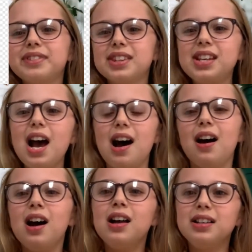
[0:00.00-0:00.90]

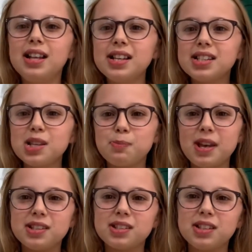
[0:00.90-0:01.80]
Yeah, this is
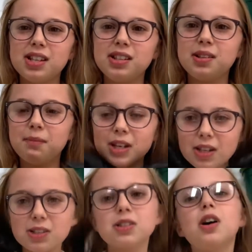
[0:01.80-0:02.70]
basically the
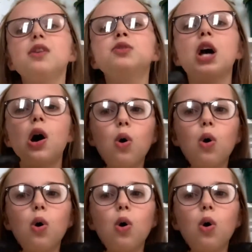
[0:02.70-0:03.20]
Minions clothes.